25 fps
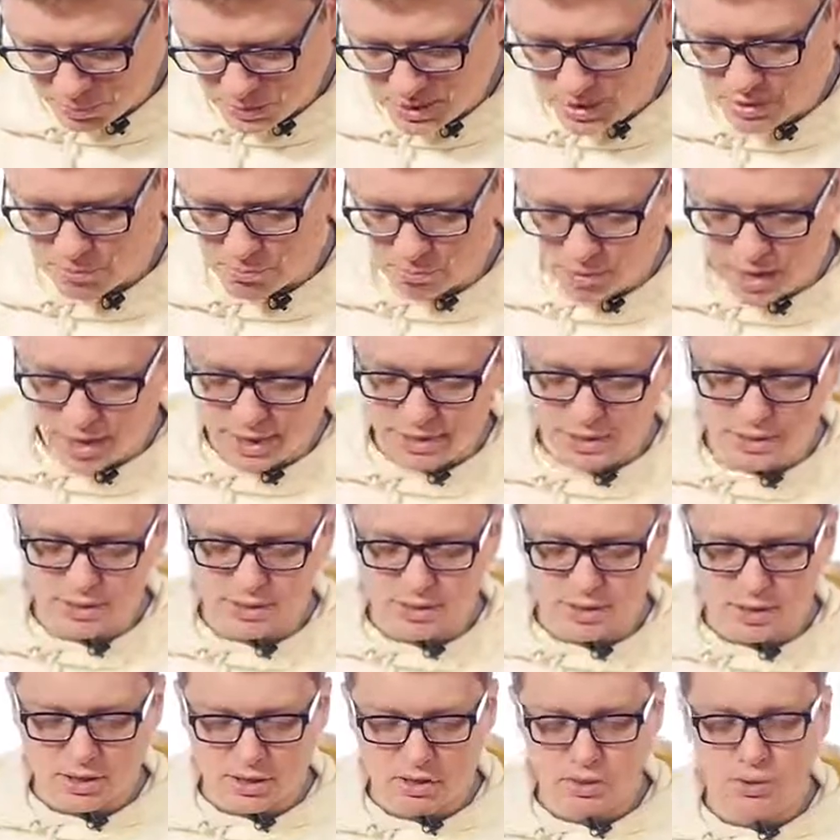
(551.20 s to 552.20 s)
p
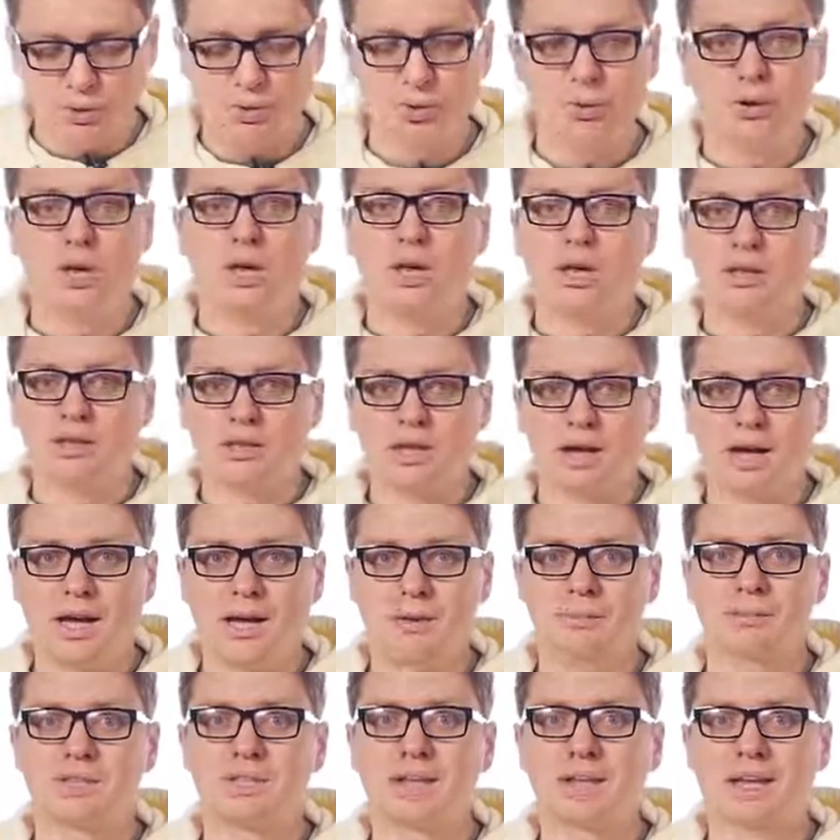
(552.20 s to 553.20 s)
minus q
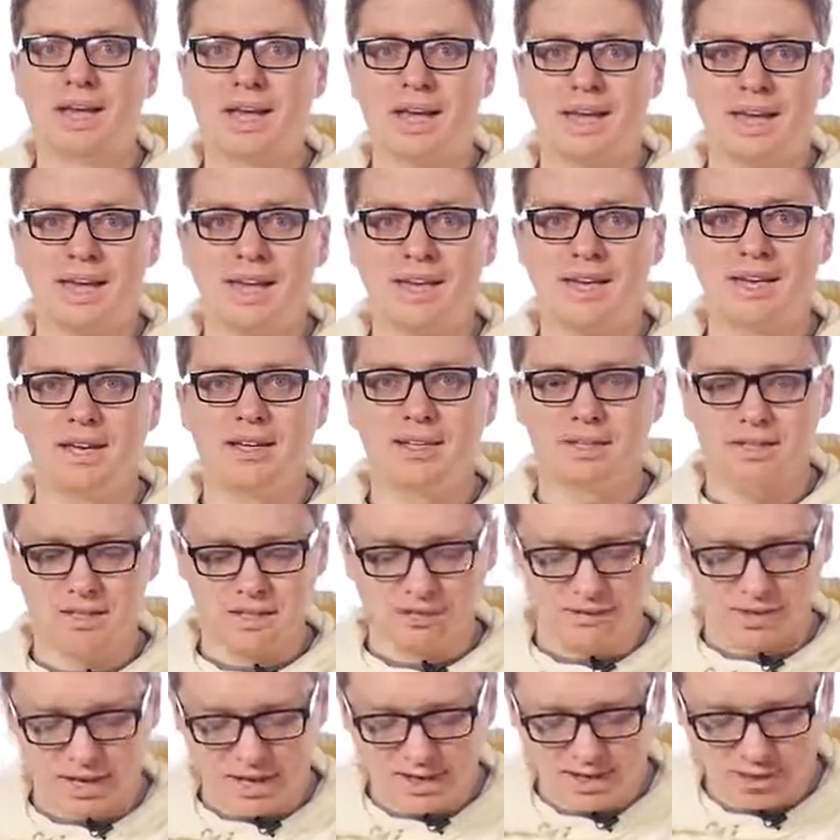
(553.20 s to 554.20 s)
times a
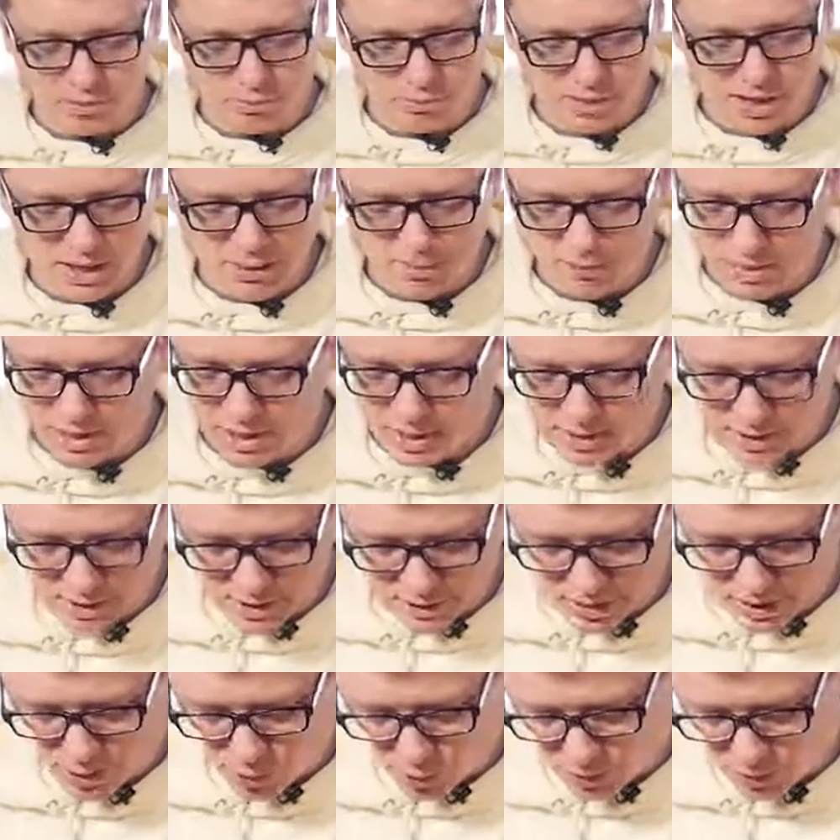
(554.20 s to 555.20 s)
divided by b. And here